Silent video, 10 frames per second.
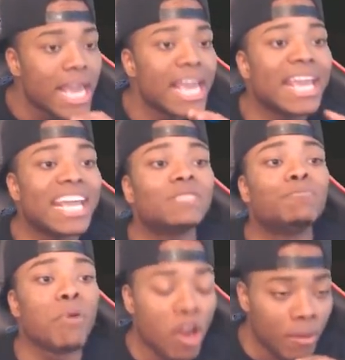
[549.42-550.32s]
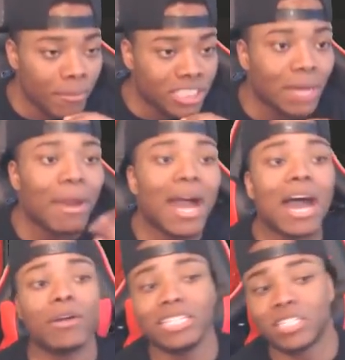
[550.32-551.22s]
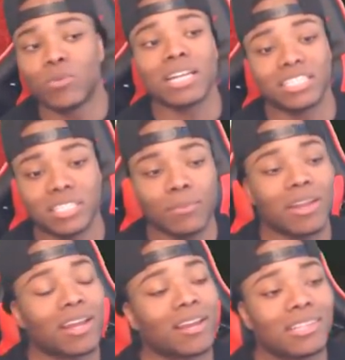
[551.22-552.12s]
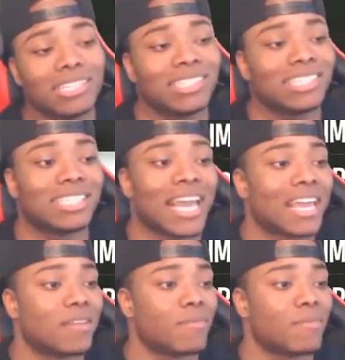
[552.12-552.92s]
He gets burnt, but somehow he swats the ball. Like this this game,